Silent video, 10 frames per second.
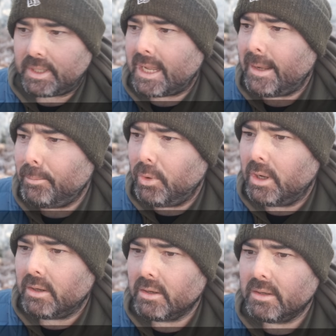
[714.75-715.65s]

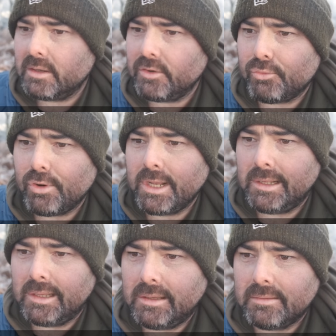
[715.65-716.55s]
camera is
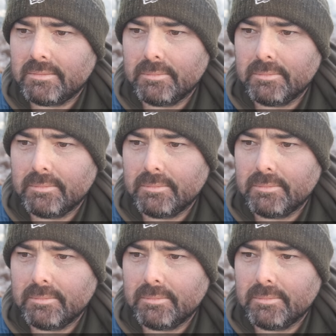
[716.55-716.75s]
really